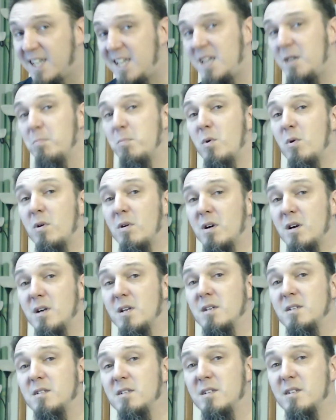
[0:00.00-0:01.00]
keyboard
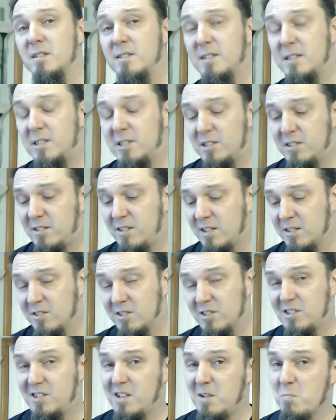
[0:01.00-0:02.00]
because it just
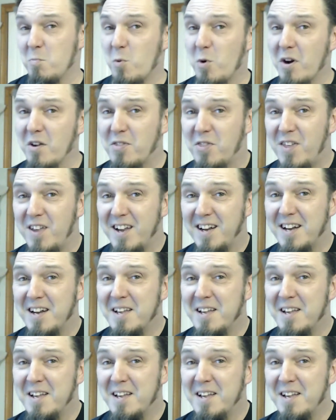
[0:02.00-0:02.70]
doesn't seem worth it.